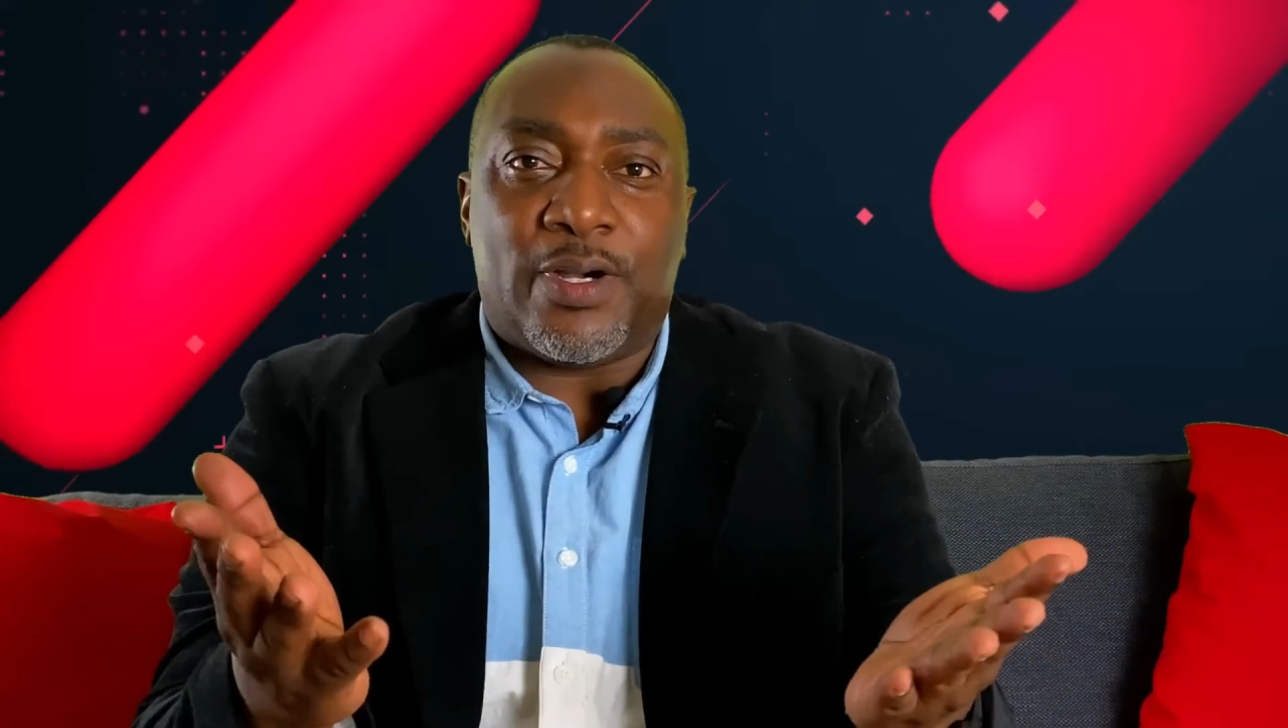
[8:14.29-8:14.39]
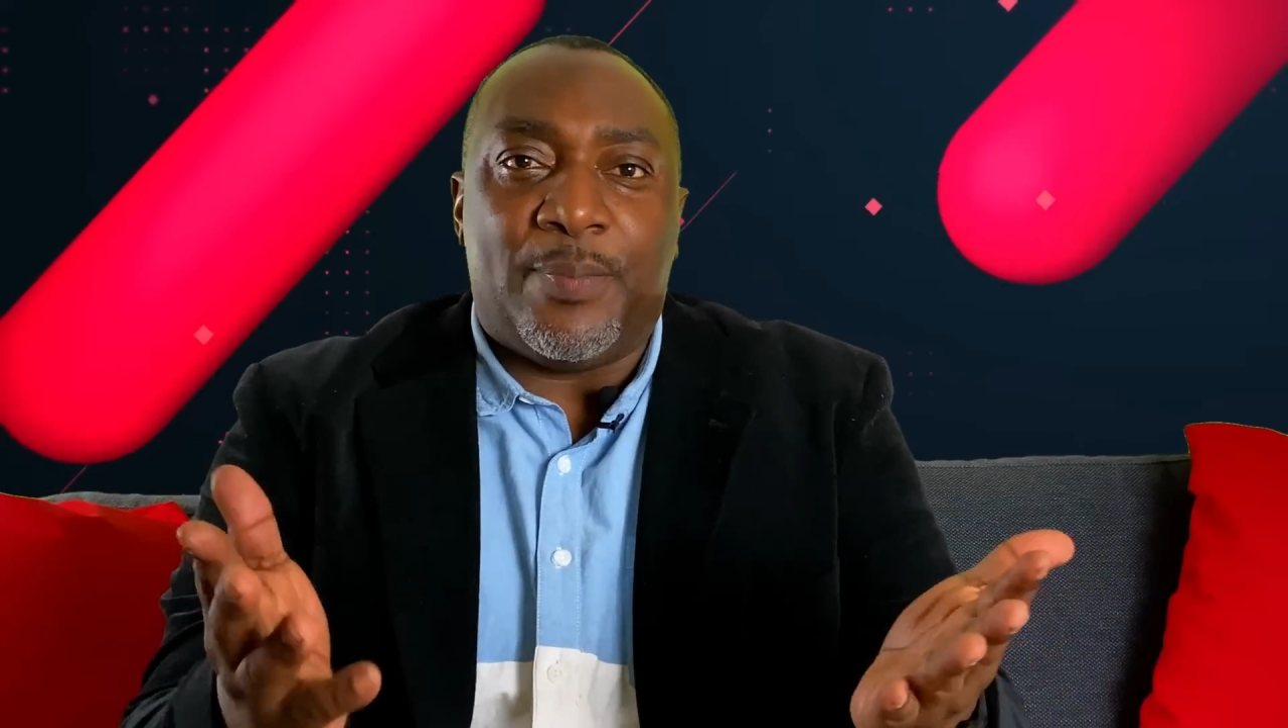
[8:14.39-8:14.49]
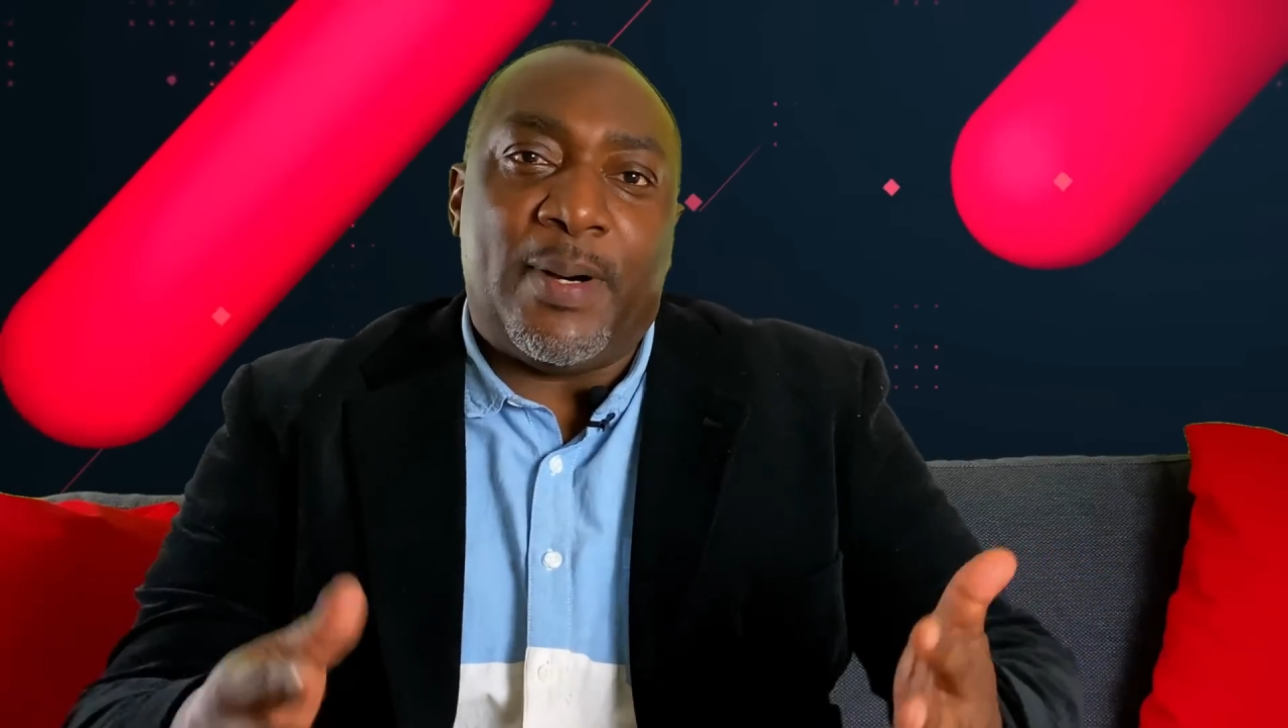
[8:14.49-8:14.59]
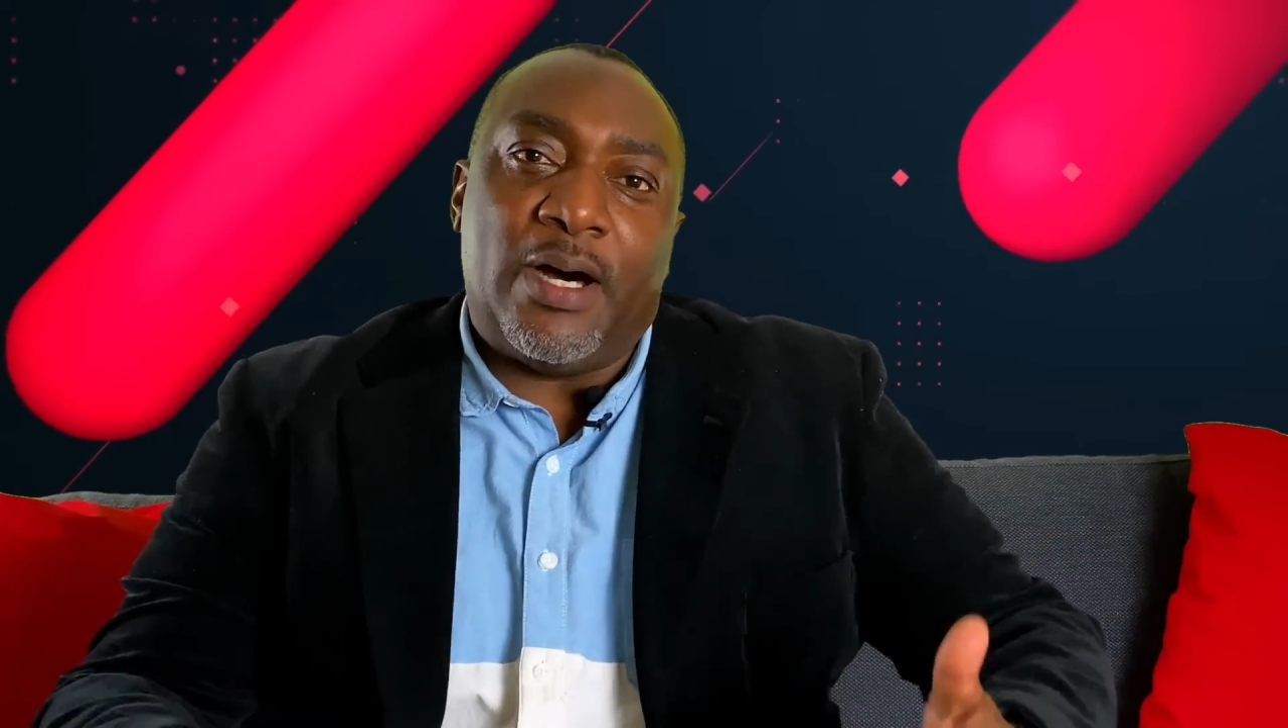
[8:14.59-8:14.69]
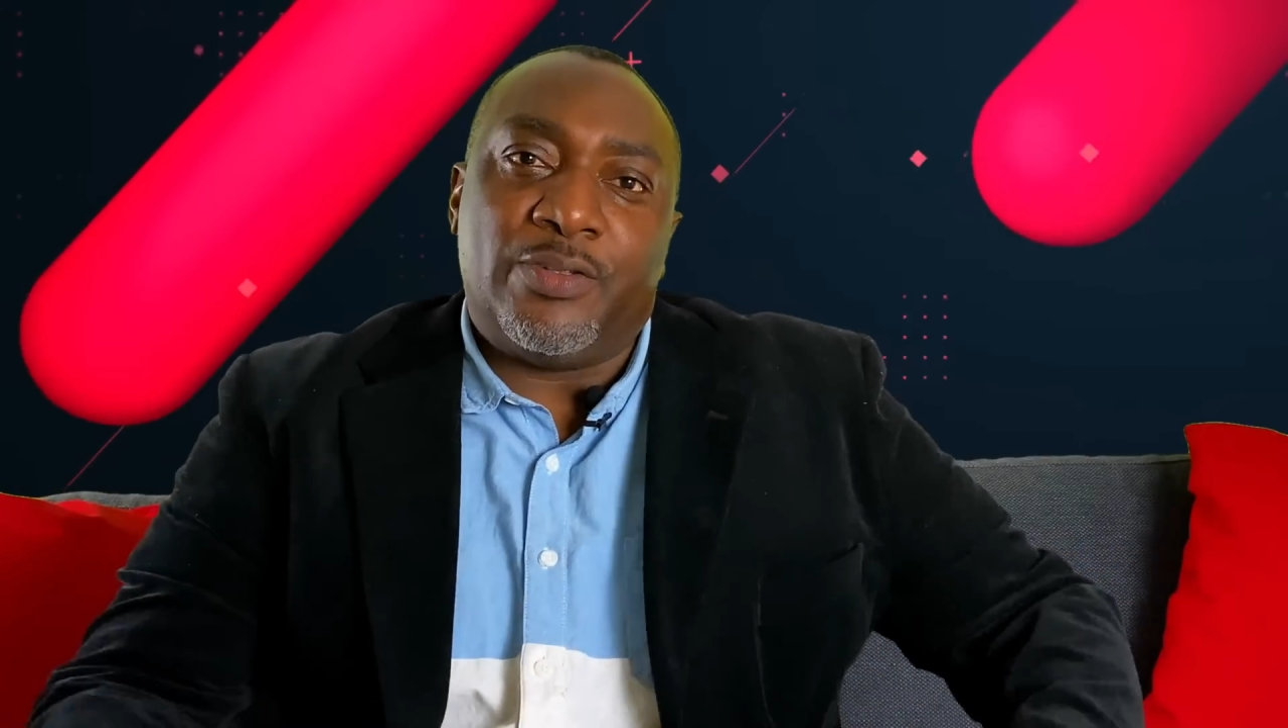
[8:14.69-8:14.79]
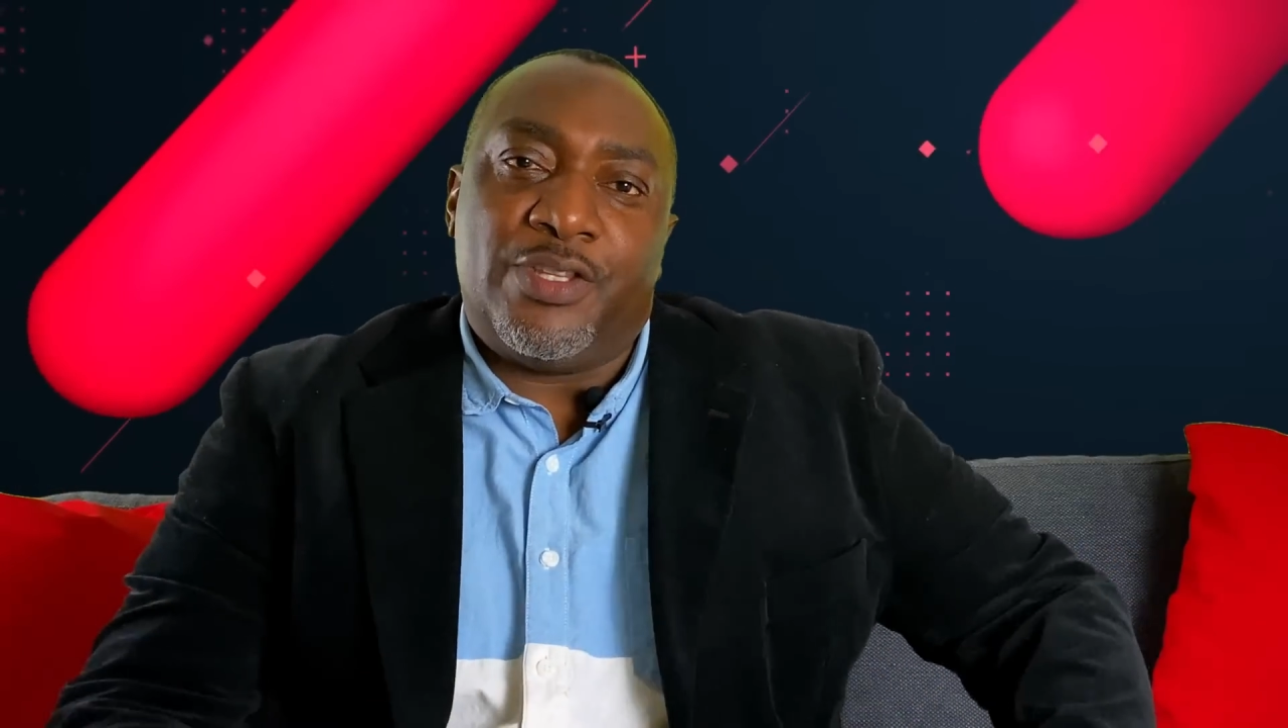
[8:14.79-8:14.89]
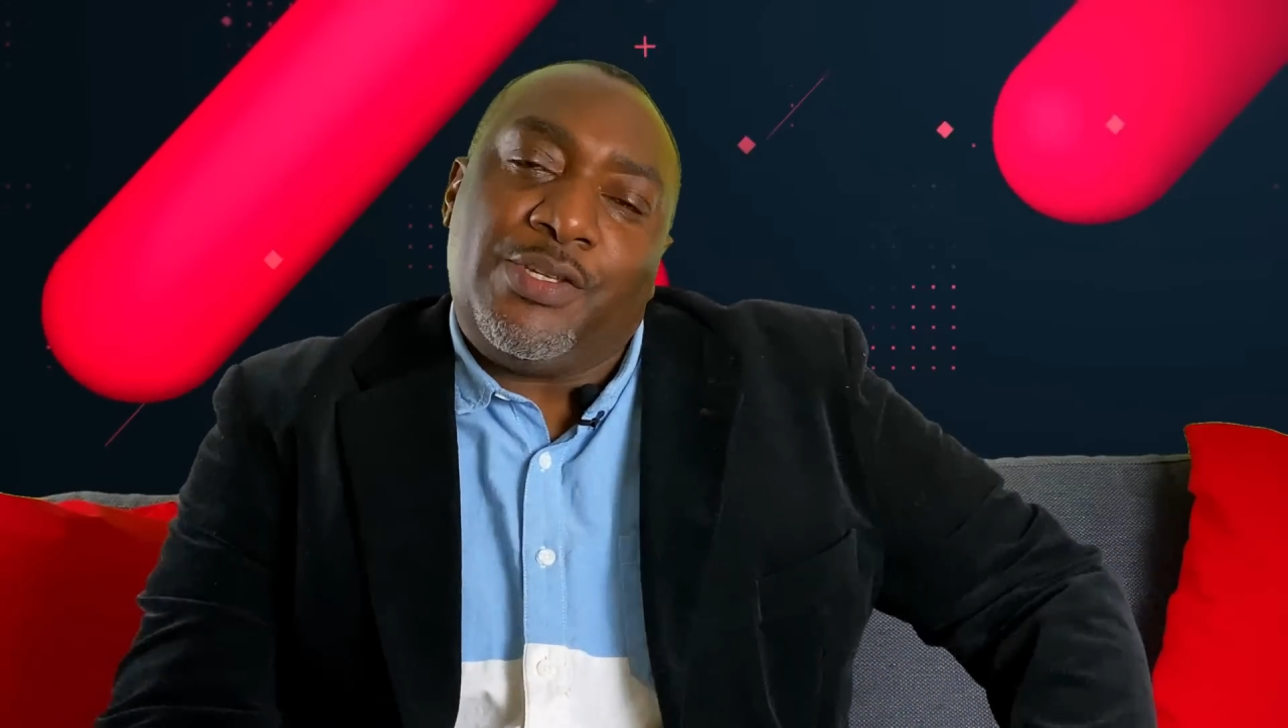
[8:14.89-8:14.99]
about